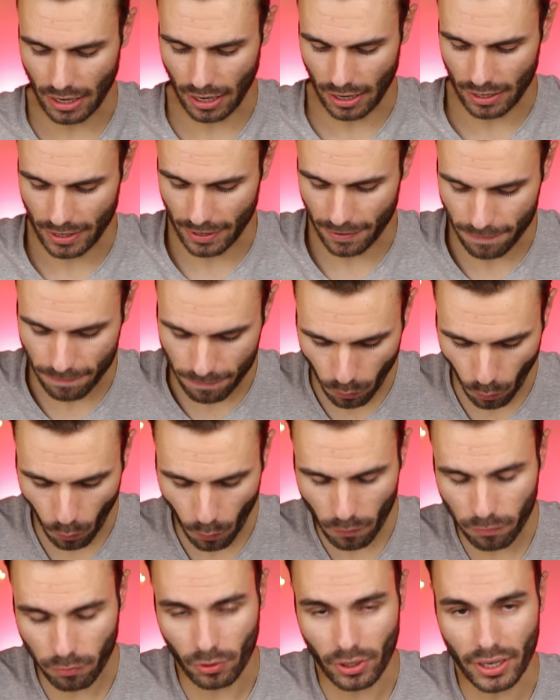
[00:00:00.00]
on a
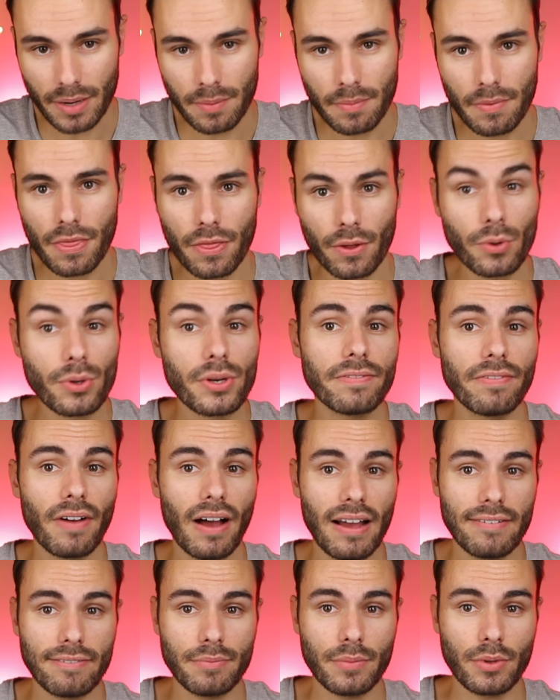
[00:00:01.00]
full frame
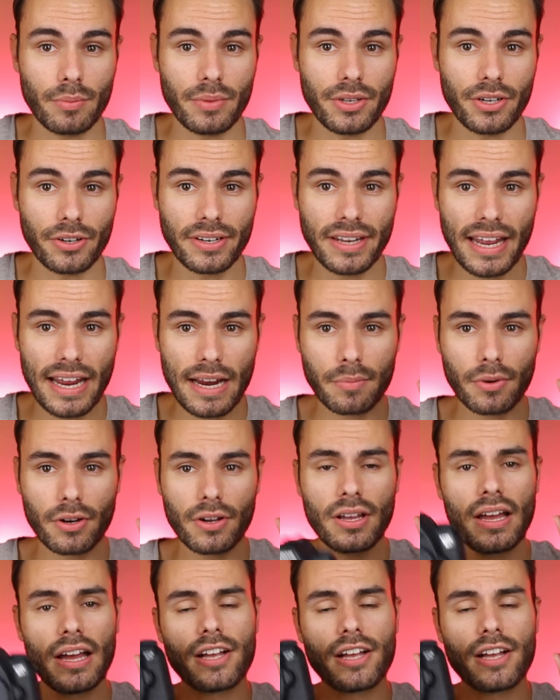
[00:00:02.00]
35mm camera